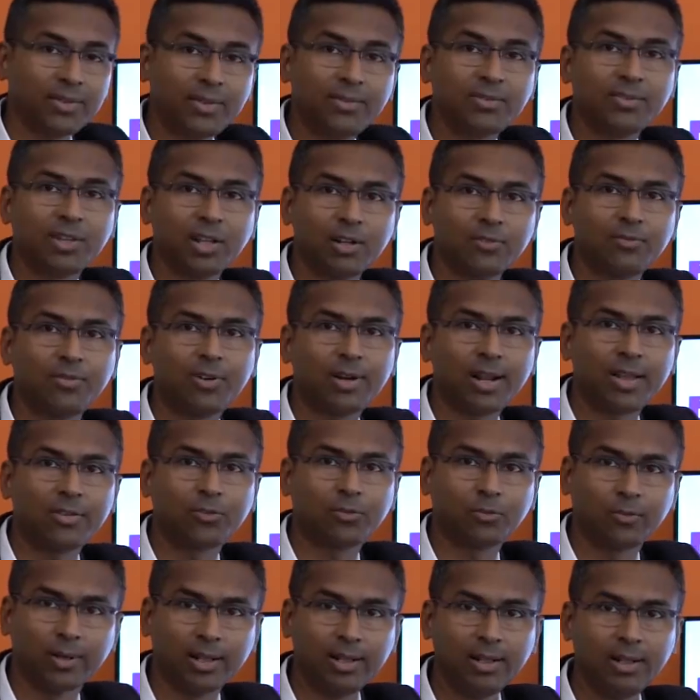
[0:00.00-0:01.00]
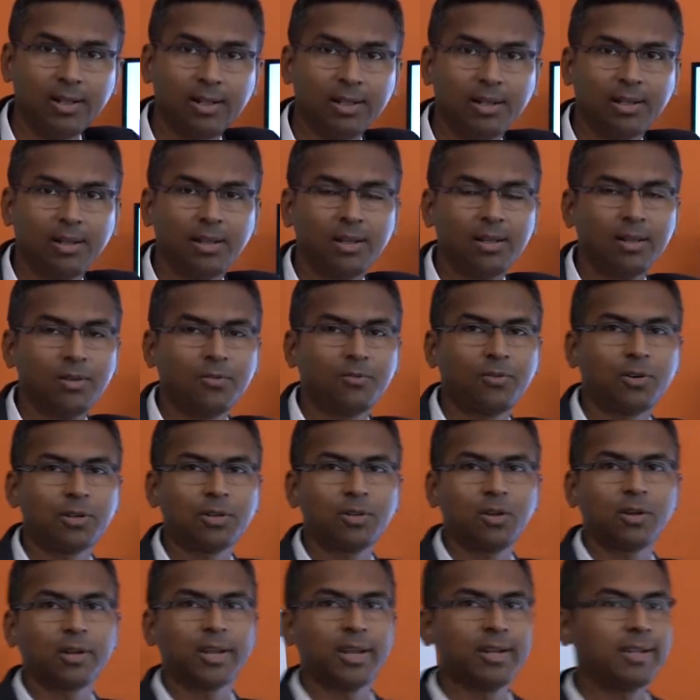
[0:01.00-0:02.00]
and sulfur as well for
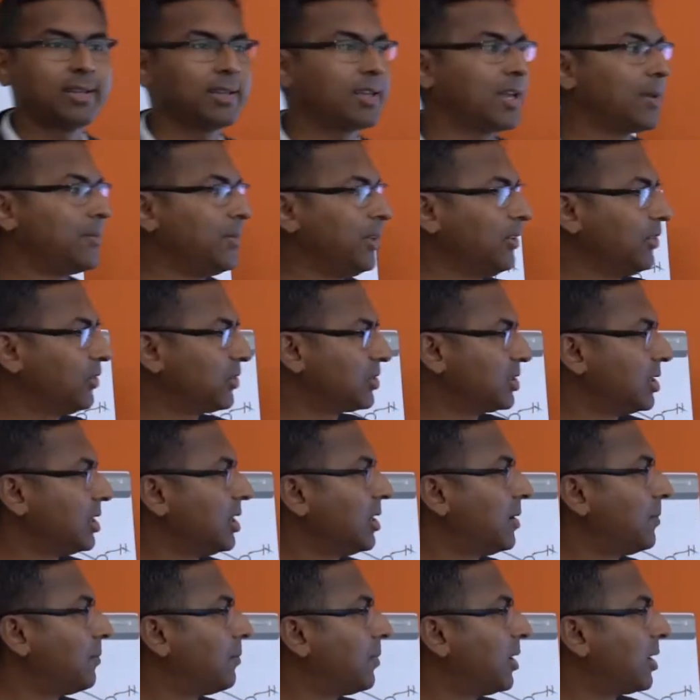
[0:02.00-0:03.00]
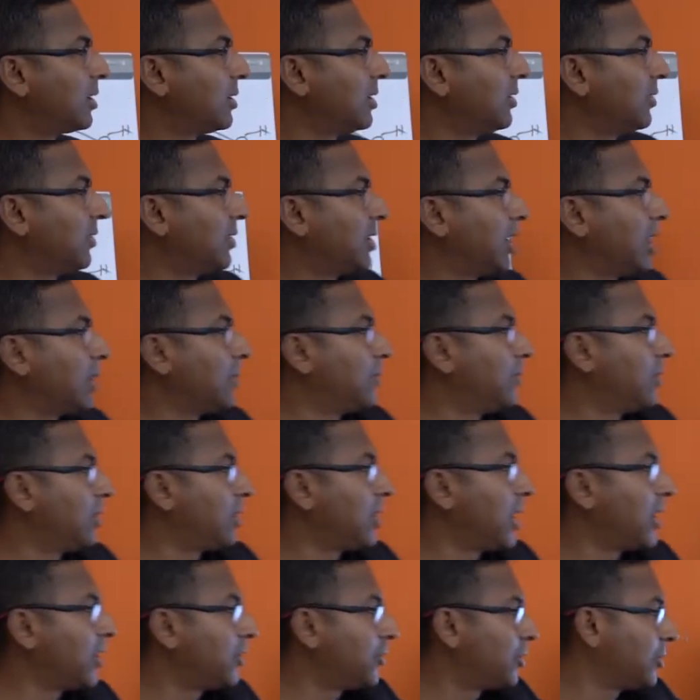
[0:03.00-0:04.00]
the organic chemist, but this carbon,
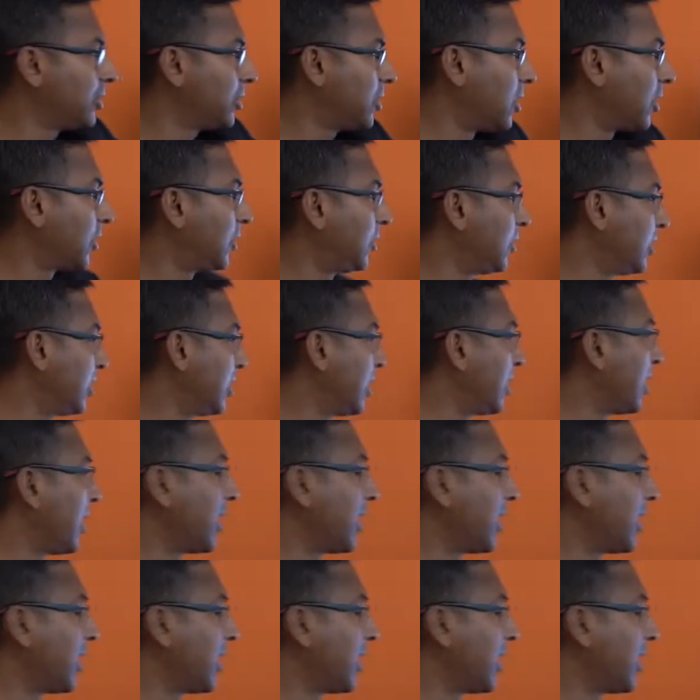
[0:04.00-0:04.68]
nitrogen, oxygen and